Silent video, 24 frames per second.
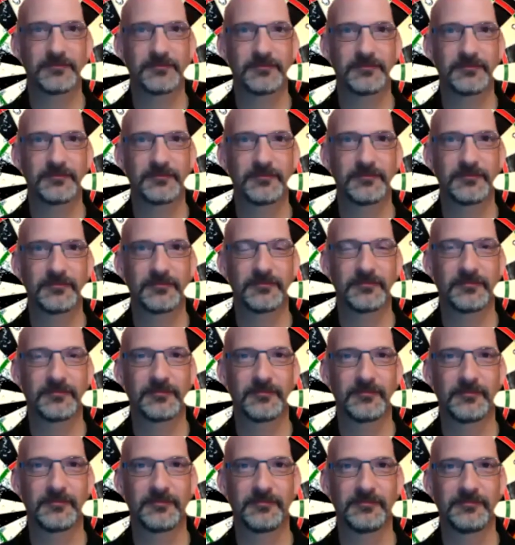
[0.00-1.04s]
yeah.
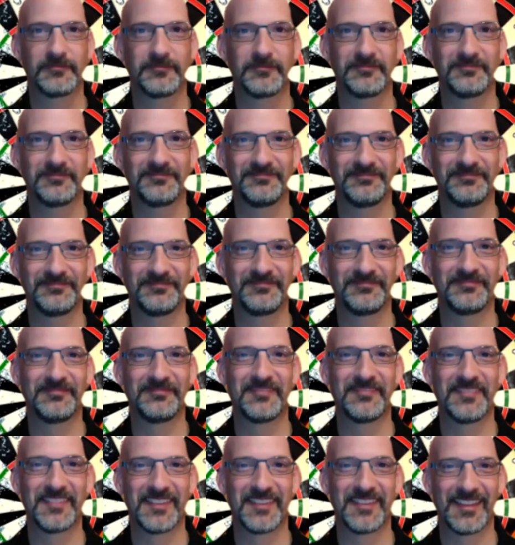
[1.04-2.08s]
And
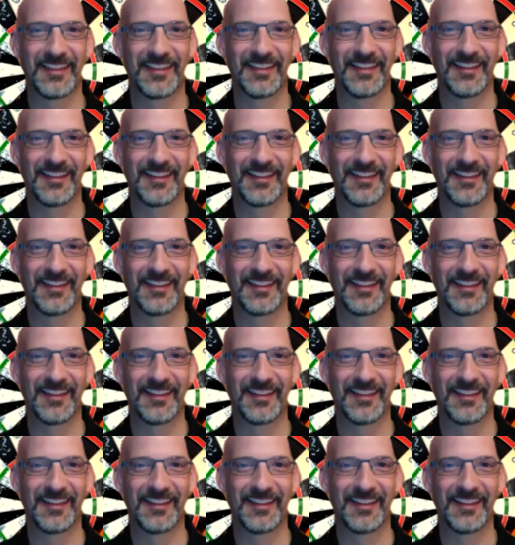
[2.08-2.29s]
I'm just like,